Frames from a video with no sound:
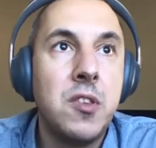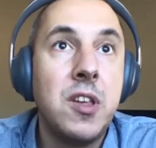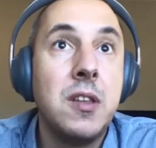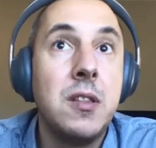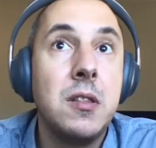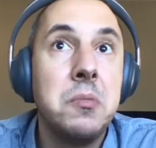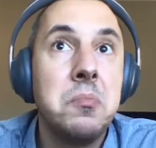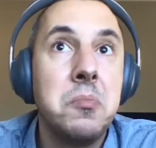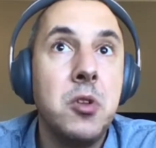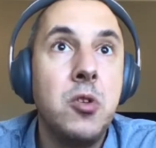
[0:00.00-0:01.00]
let's say
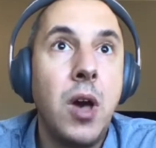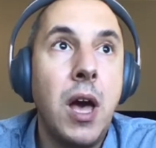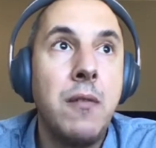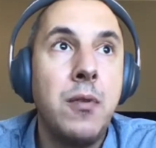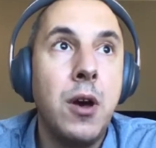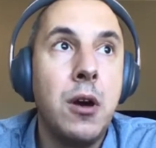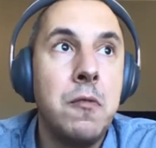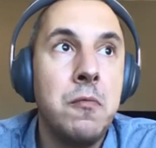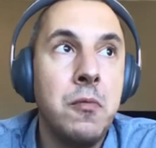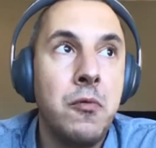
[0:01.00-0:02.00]
you have
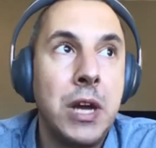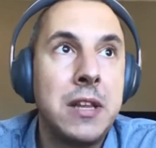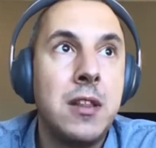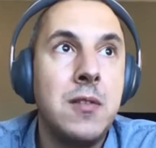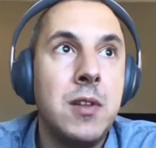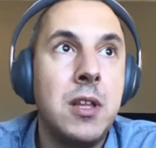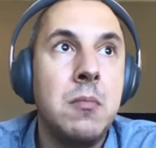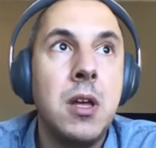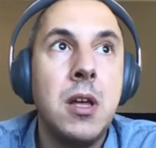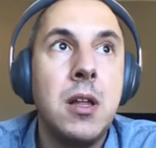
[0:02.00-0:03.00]
write
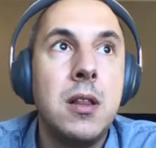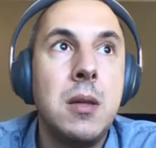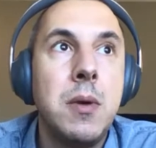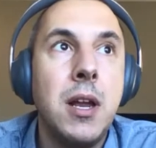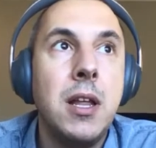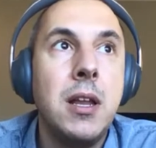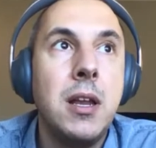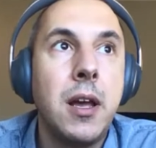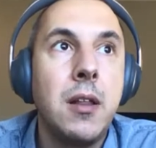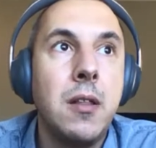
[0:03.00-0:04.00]
activity. Typically,
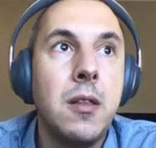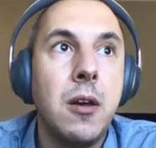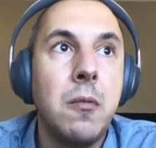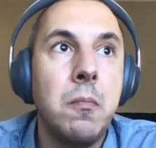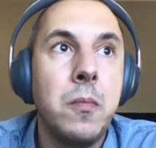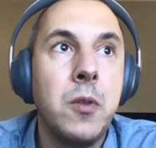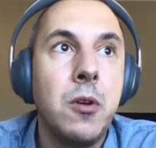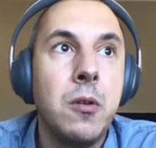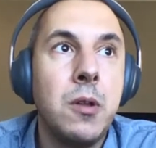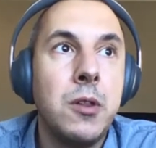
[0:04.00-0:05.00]
like
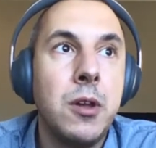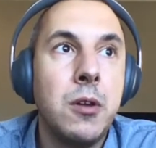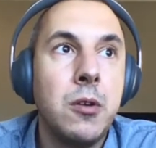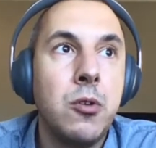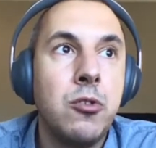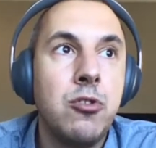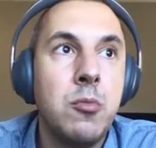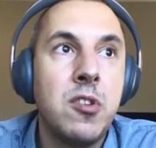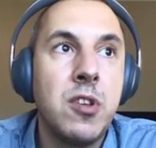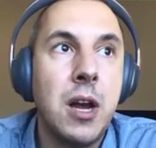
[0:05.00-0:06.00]
the
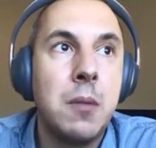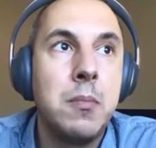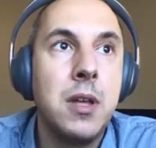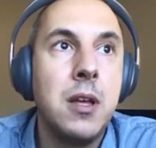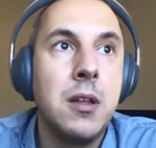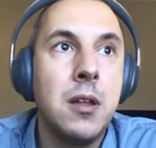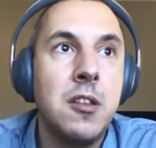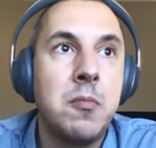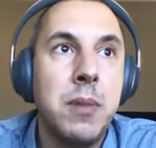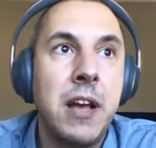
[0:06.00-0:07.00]
consumers are being
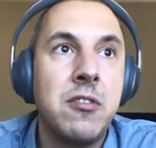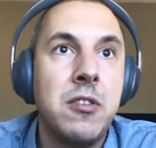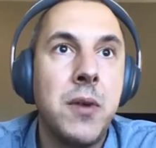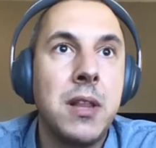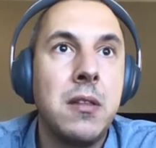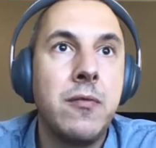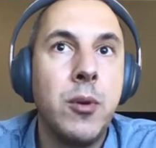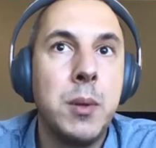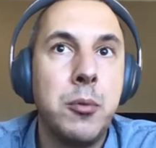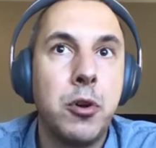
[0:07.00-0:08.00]
dispatched directly from the